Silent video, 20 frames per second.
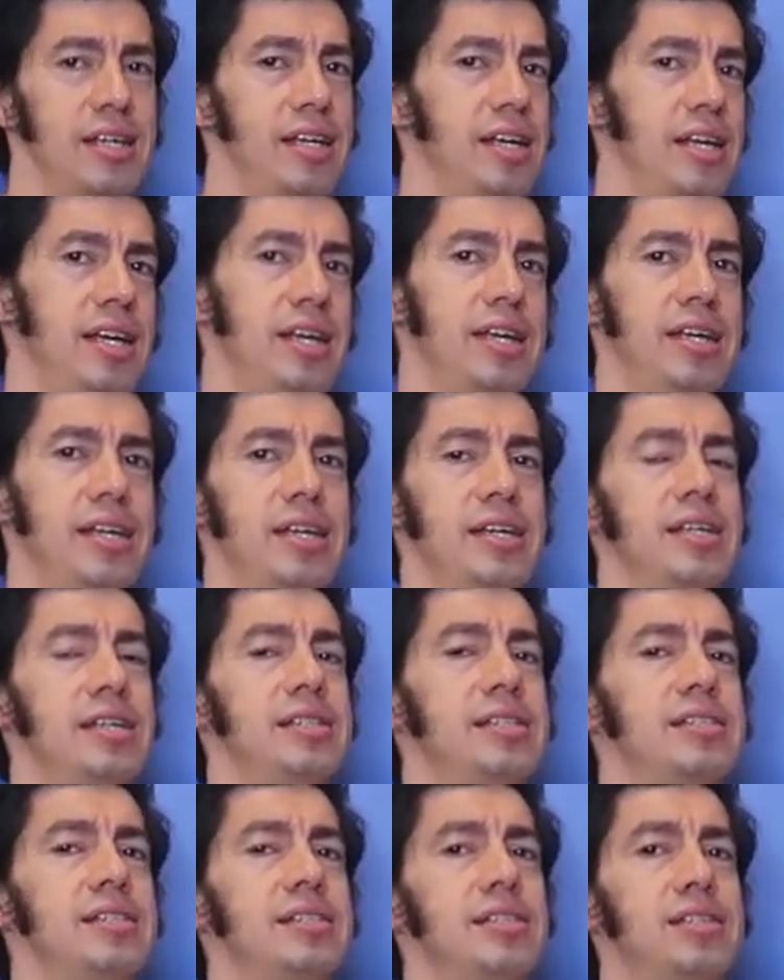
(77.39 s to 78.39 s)

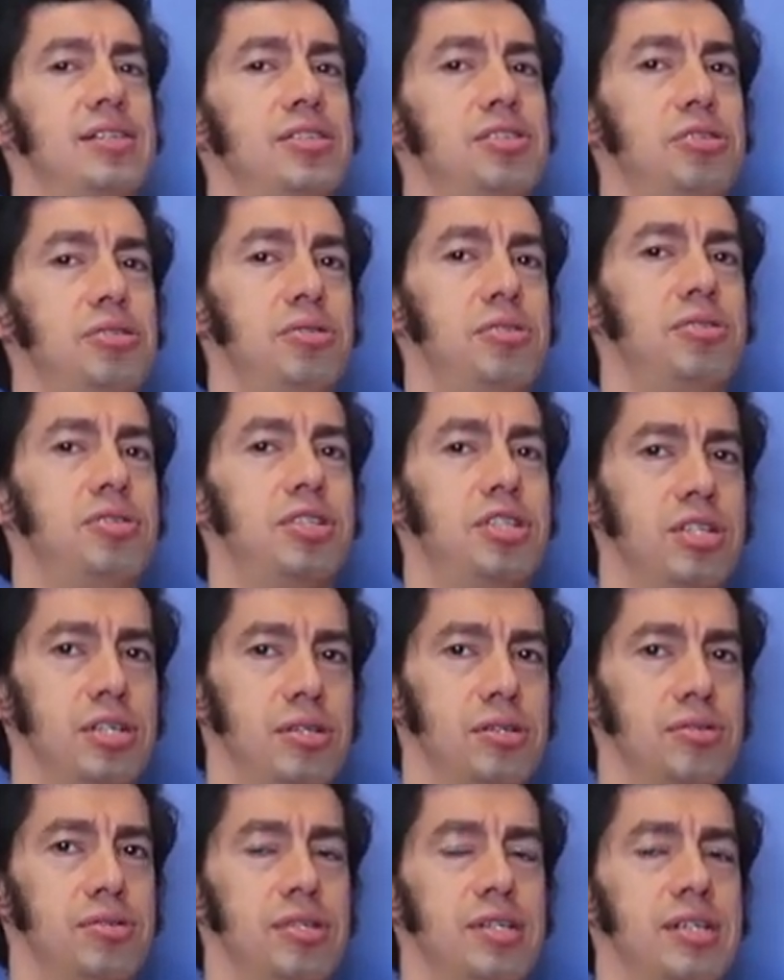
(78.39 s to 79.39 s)
and two
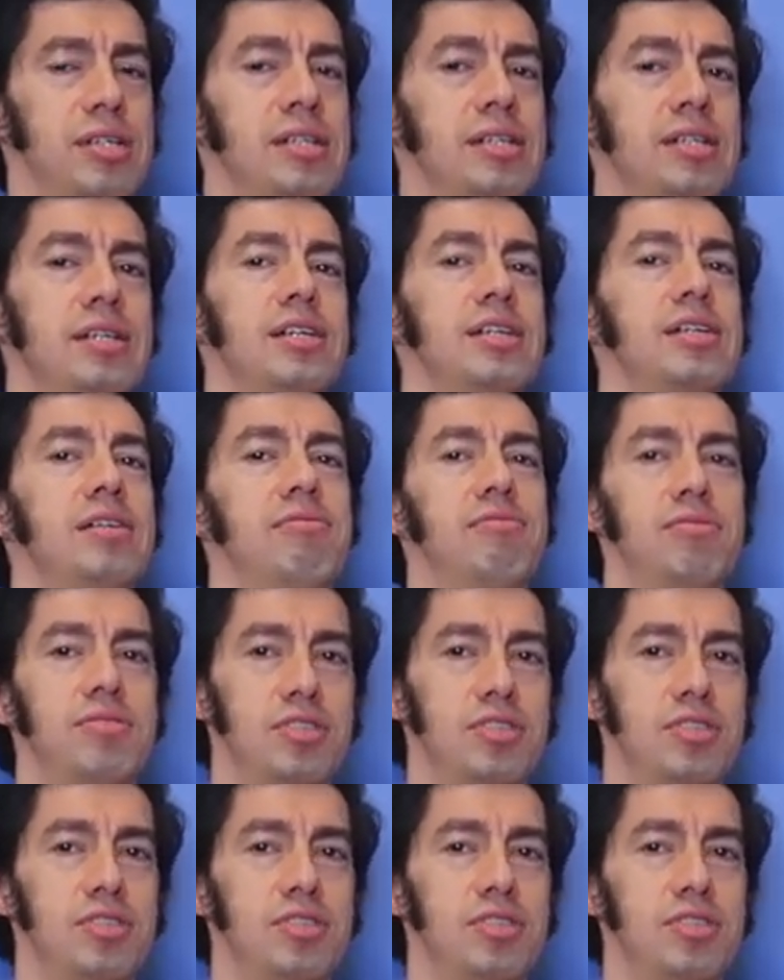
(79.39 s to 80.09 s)
children.